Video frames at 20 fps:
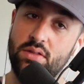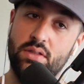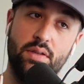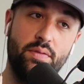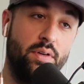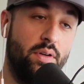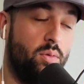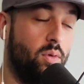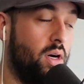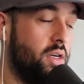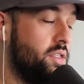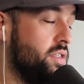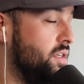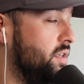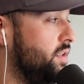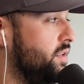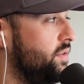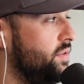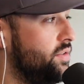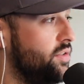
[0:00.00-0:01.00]
if you're watching on
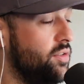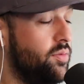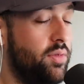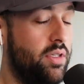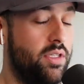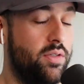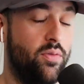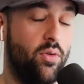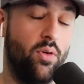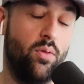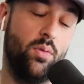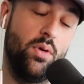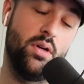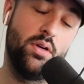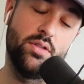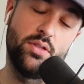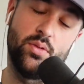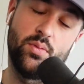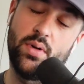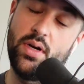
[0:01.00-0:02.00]
YouTube, these four
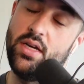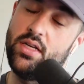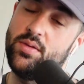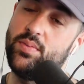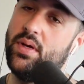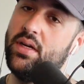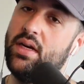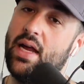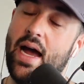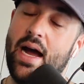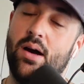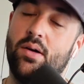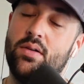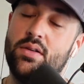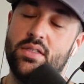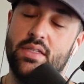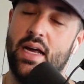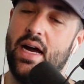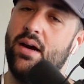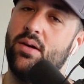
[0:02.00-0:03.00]
walls are where I spend hours
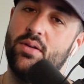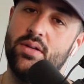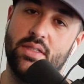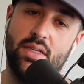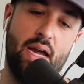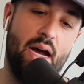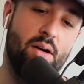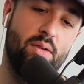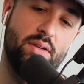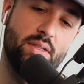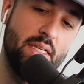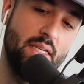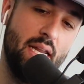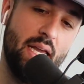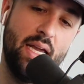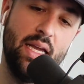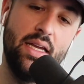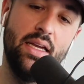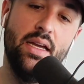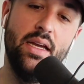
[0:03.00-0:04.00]
and hours and hours a
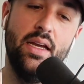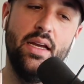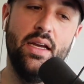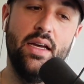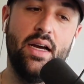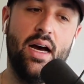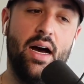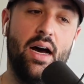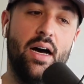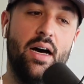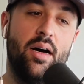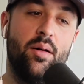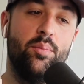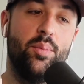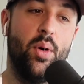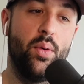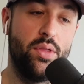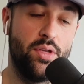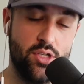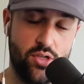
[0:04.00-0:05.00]
day,
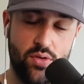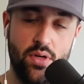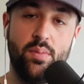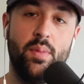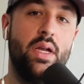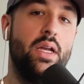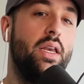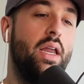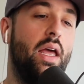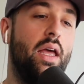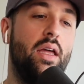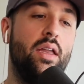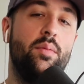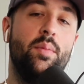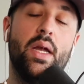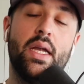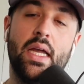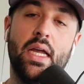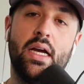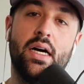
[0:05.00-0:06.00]
both streaming and
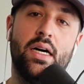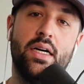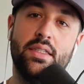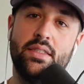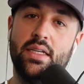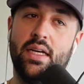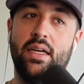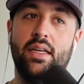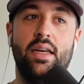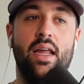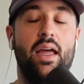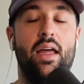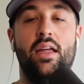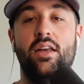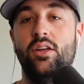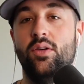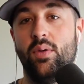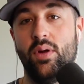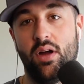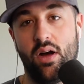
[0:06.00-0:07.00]
making content and
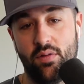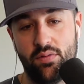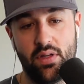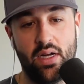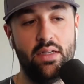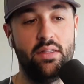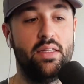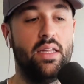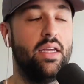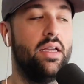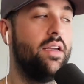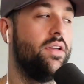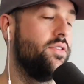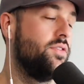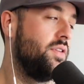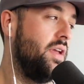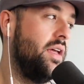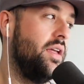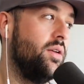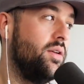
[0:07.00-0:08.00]
doing offline things
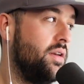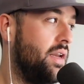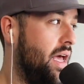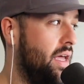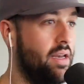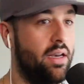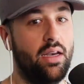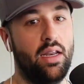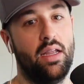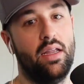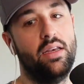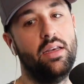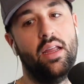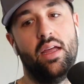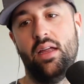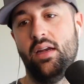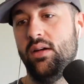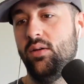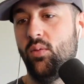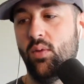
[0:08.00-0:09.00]
and editing
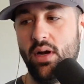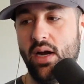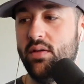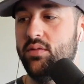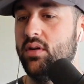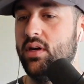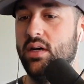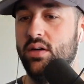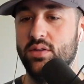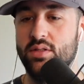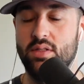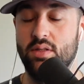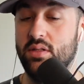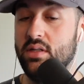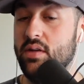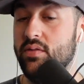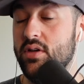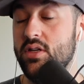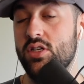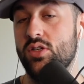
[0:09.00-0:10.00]
and whatever else, and
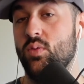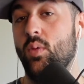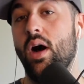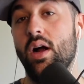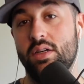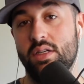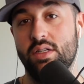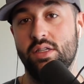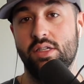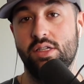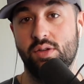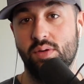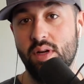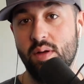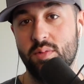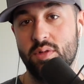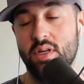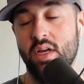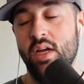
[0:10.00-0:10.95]
even just watching streams.